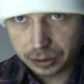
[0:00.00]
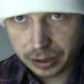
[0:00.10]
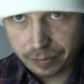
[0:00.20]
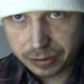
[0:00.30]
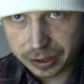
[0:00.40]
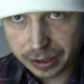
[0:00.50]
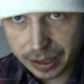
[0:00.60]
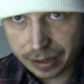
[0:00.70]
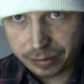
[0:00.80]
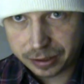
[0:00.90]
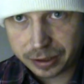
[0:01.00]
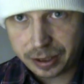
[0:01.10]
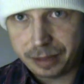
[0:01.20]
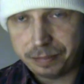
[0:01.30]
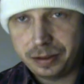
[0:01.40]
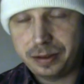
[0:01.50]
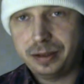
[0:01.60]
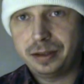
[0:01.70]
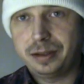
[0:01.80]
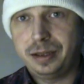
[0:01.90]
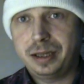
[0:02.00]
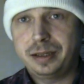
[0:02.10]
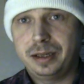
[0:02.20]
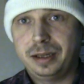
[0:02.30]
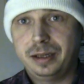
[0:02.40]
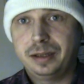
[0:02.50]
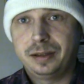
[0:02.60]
I haven't, I haven't slept since yesterday.